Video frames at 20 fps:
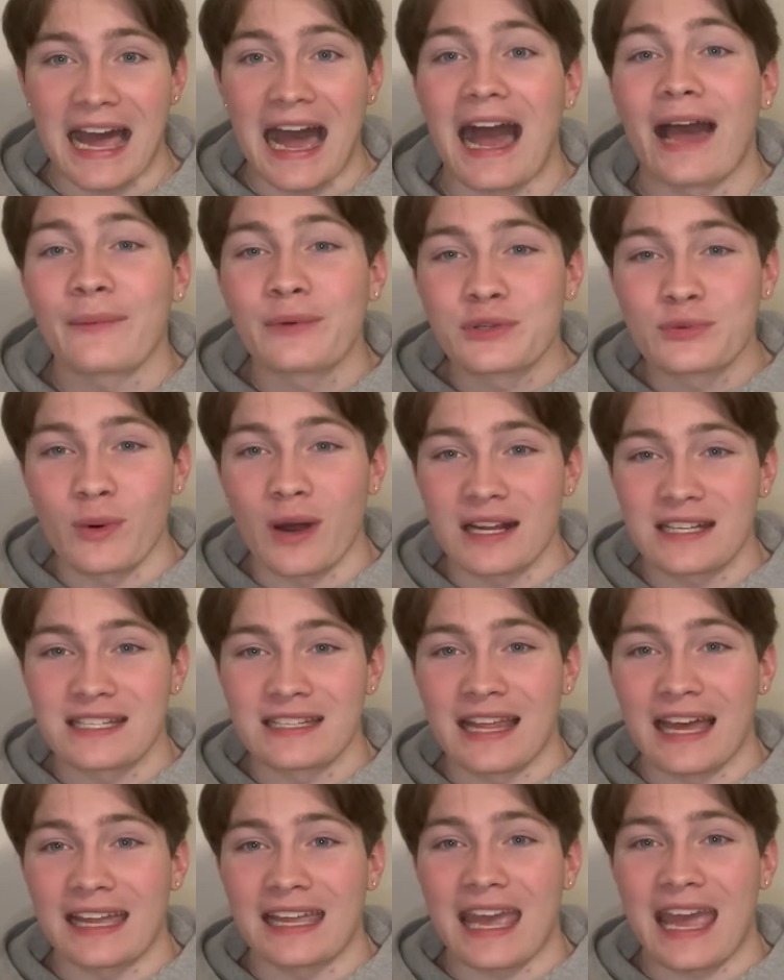I was watching
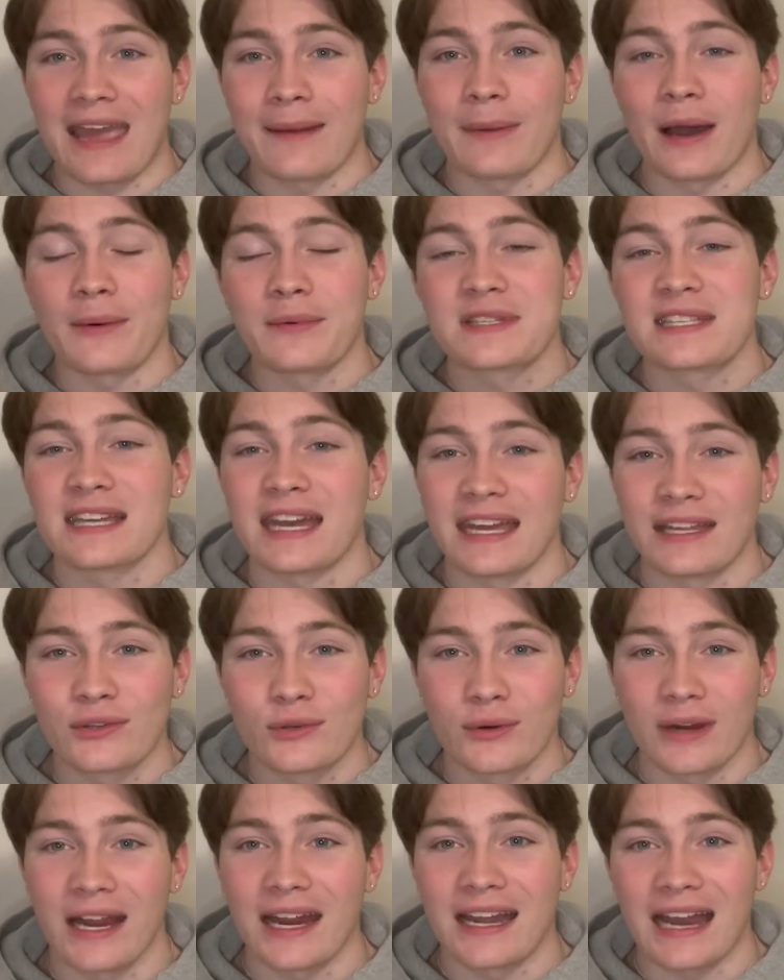that game. I was in 8th
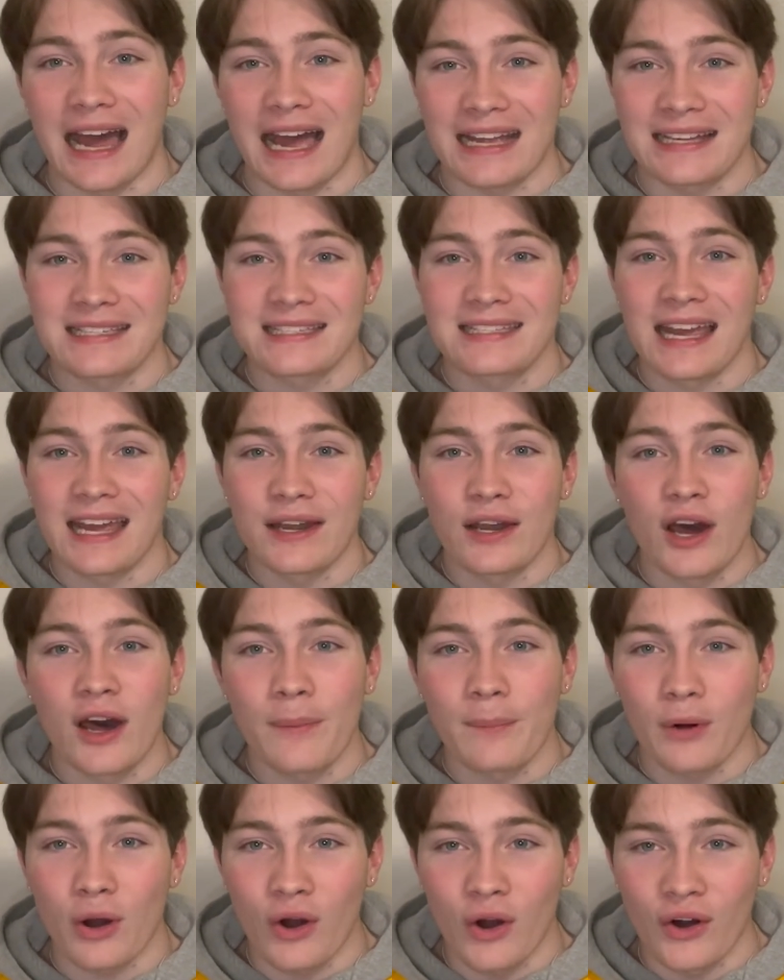grade. I stayed
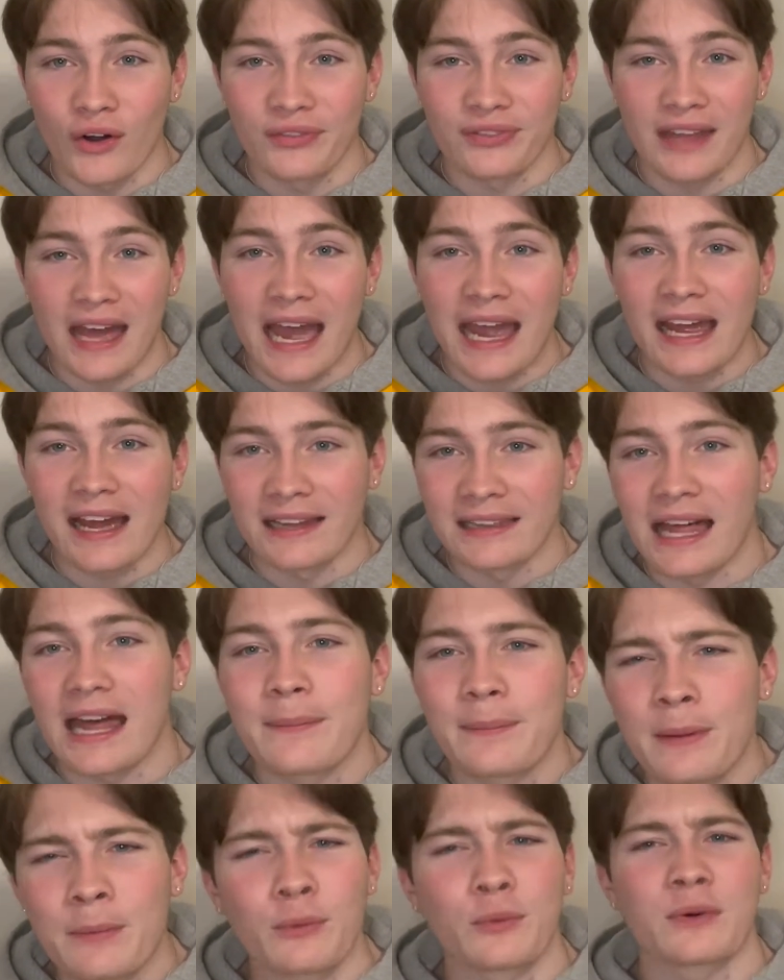up all night. A lot of
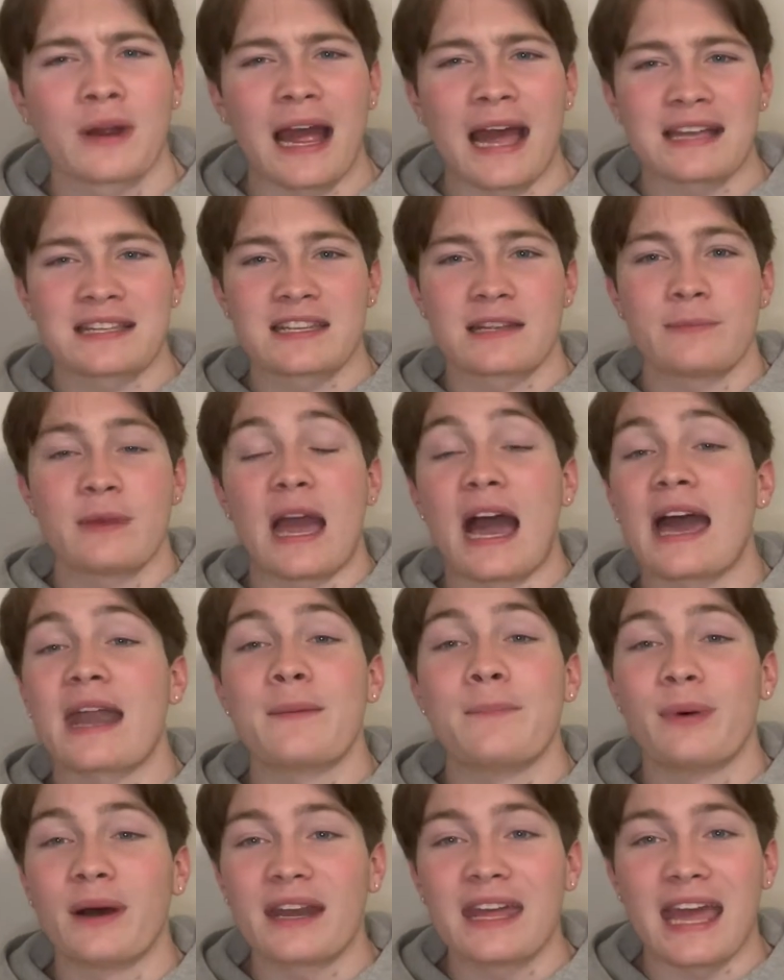people were asking me. I had a
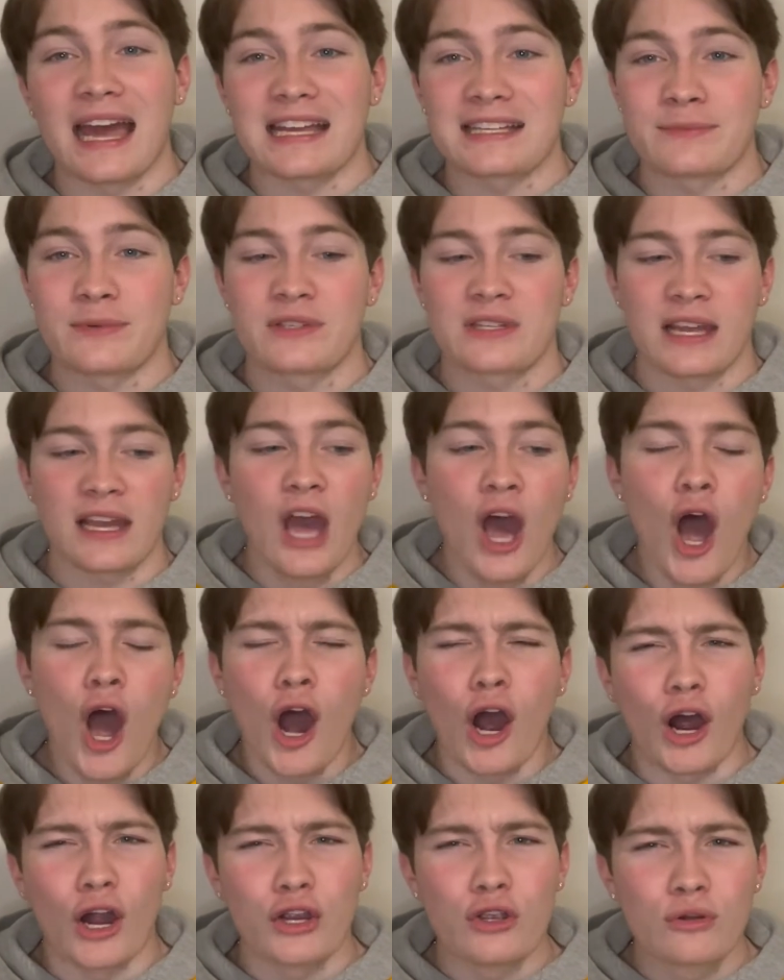buddy ask me, he's like,
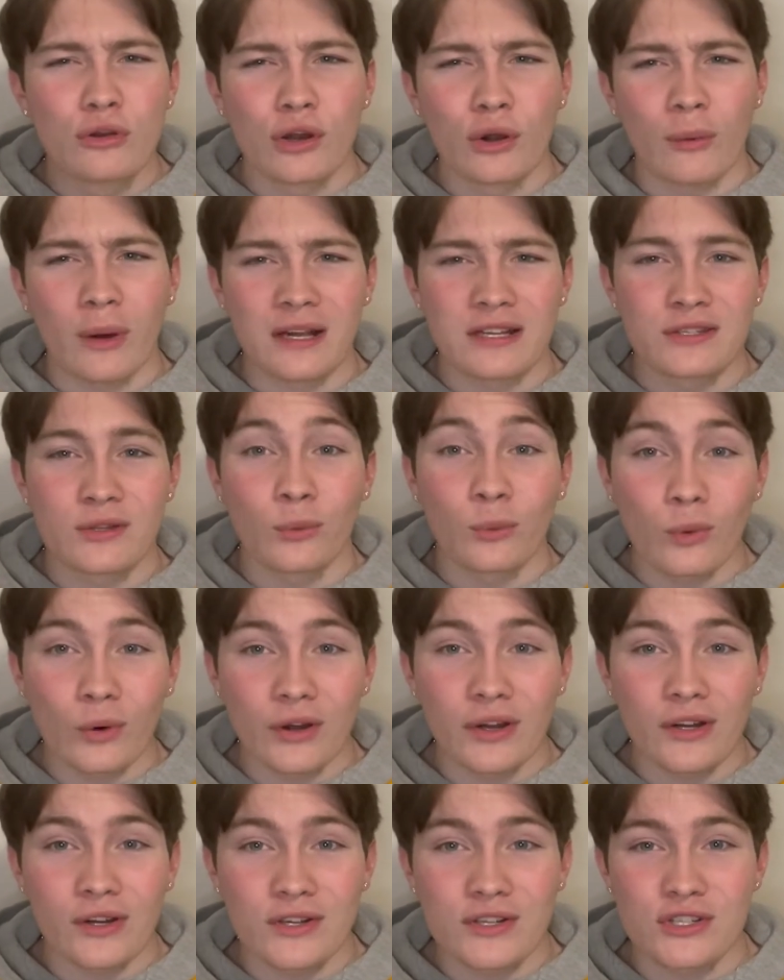are you going to watch the
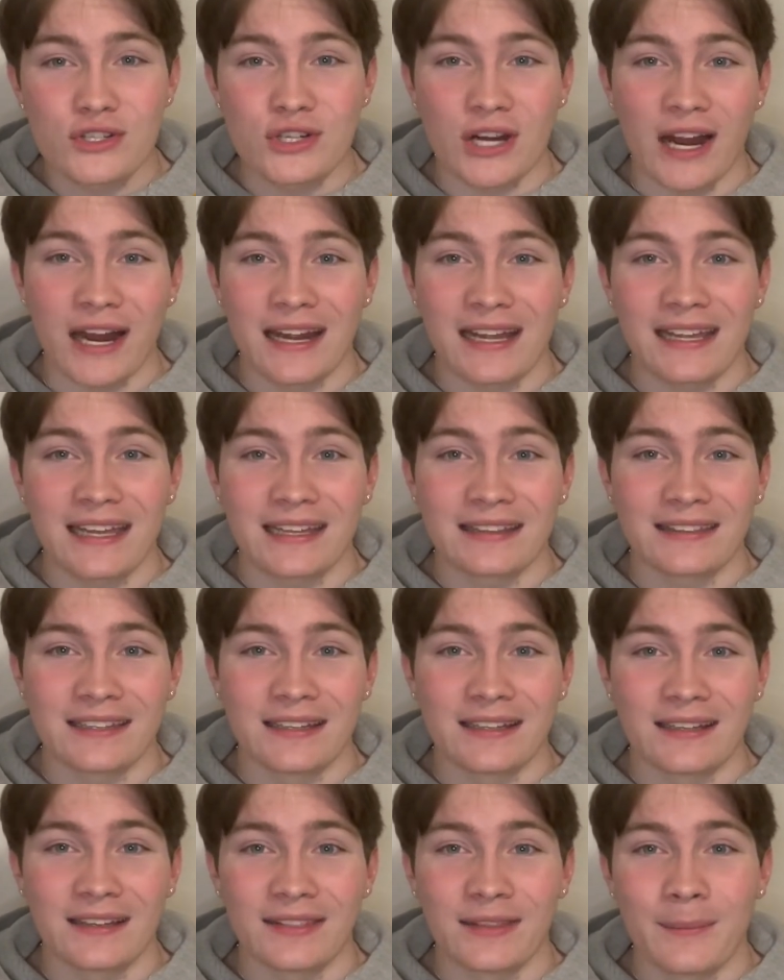Warriors try and get
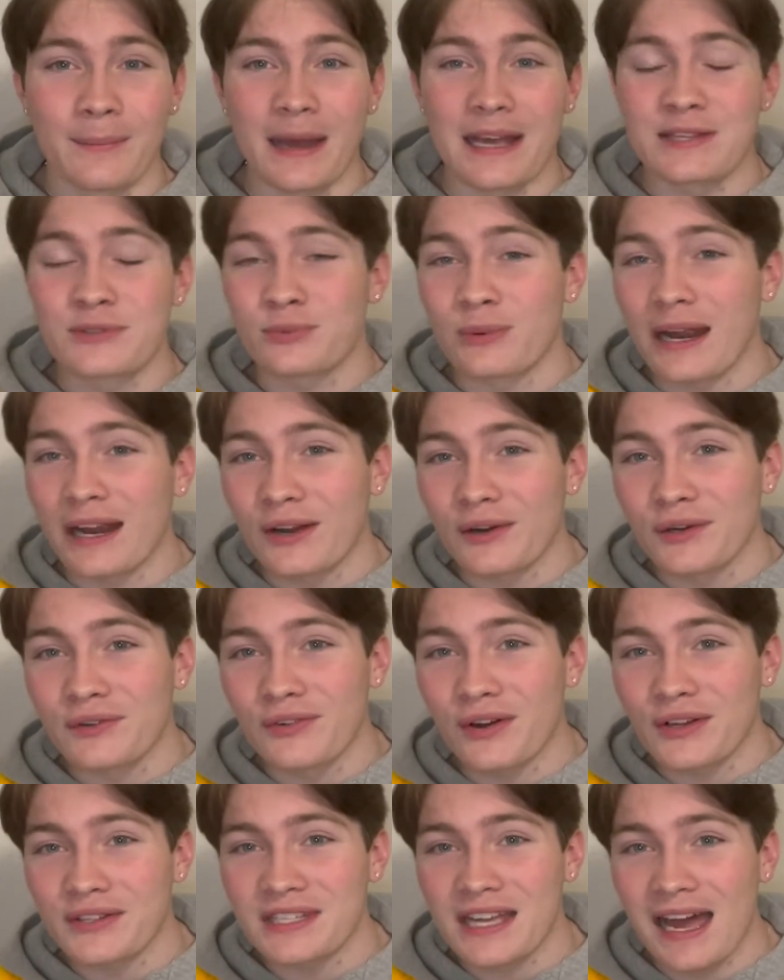the best record of
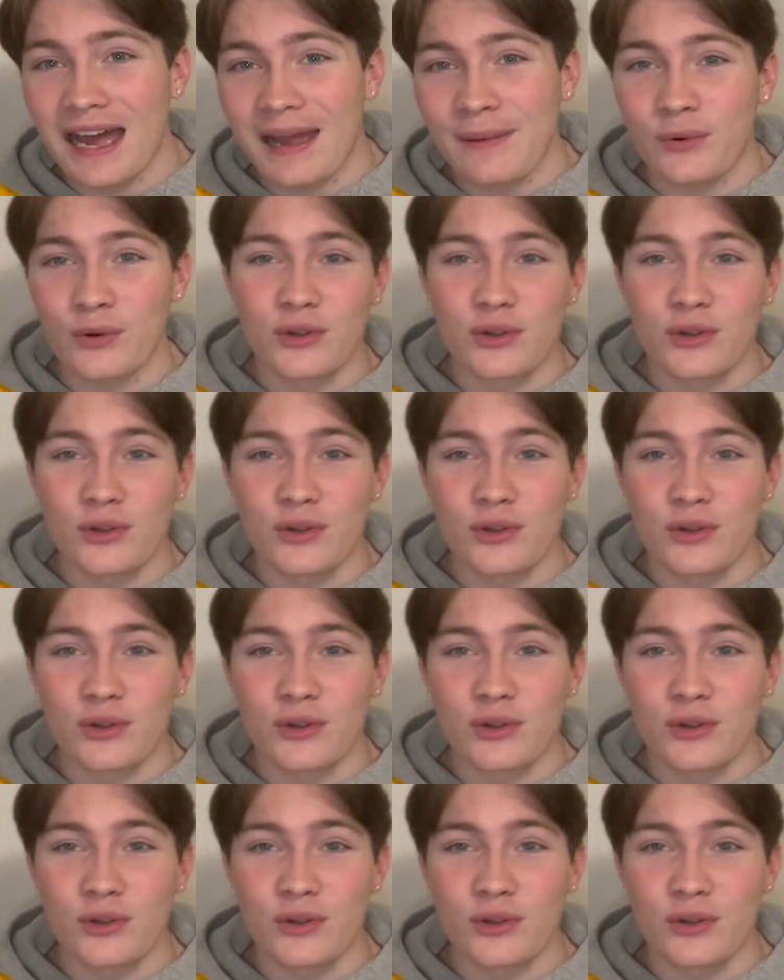all time?